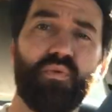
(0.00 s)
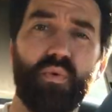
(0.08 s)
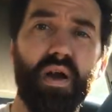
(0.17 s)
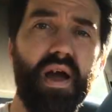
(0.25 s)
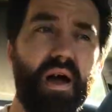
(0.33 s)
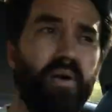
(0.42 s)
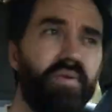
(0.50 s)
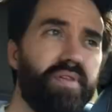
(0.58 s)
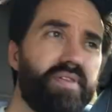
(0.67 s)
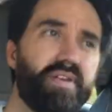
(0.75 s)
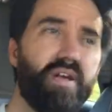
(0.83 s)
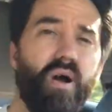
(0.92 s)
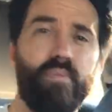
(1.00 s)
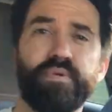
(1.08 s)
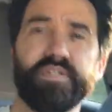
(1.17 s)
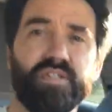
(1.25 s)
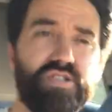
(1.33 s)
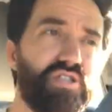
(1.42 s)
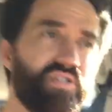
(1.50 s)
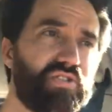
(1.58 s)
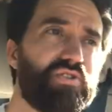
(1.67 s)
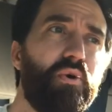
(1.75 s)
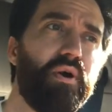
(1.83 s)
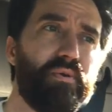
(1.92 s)
around, the composition's
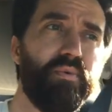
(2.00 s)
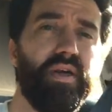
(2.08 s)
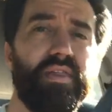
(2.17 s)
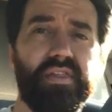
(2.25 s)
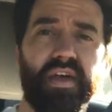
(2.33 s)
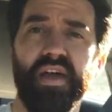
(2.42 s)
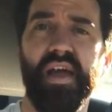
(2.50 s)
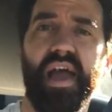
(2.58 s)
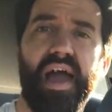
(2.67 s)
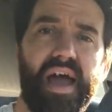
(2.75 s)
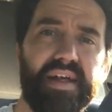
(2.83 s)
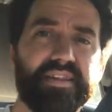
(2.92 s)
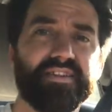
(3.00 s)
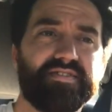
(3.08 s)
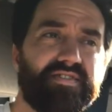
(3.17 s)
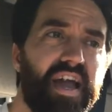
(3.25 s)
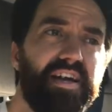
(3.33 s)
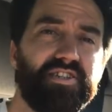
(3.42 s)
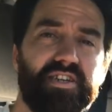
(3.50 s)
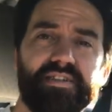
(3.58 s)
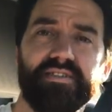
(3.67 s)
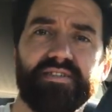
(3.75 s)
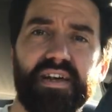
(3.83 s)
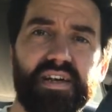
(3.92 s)
toyed with. At the
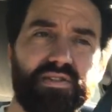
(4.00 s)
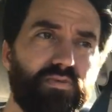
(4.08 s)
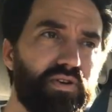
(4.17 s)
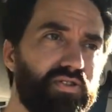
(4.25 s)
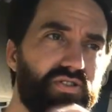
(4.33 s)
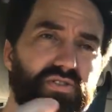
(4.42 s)
sketching stage, where you're